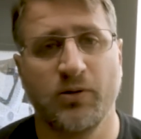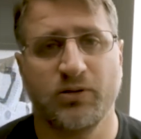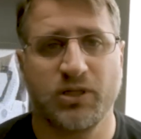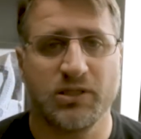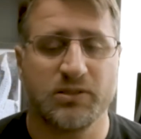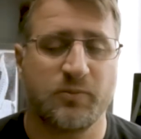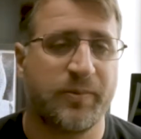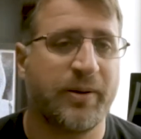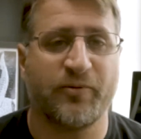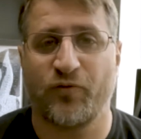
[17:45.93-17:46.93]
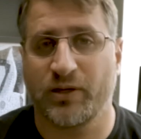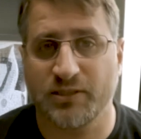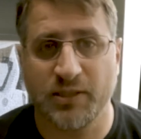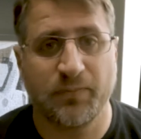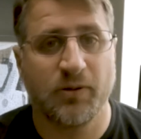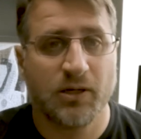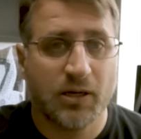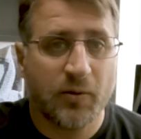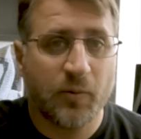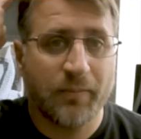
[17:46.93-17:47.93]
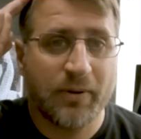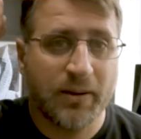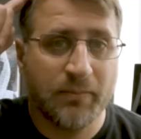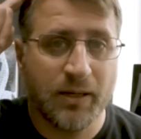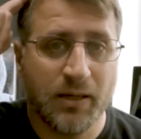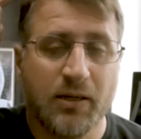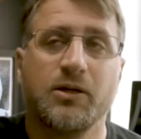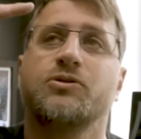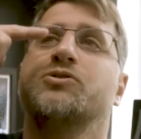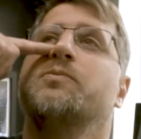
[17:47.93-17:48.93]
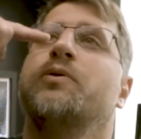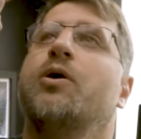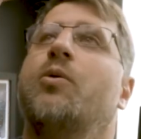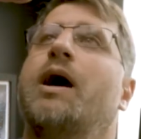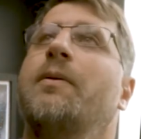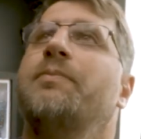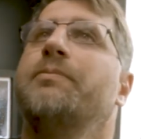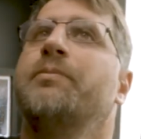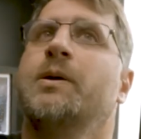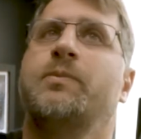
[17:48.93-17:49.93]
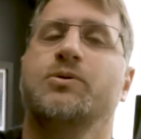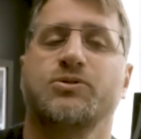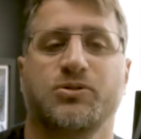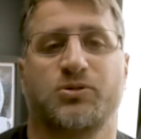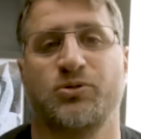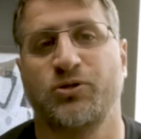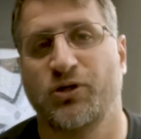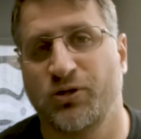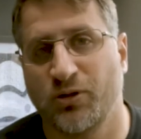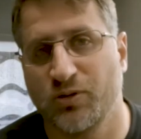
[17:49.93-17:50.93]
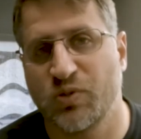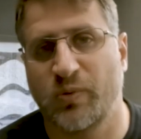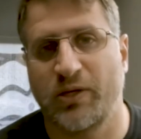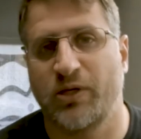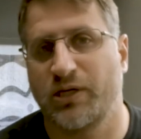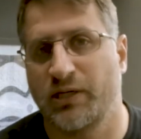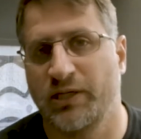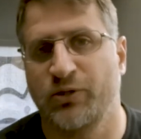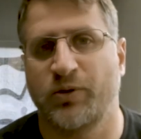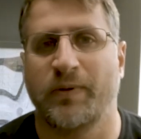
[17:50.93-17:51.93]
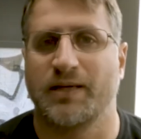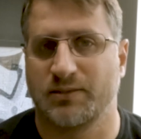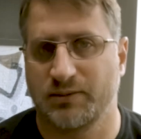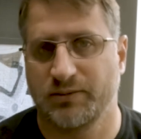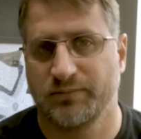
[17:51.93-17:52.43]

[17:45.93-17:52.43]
You just remember, for example, remember to blow up bubbles through your nose when you are cleaning your mask.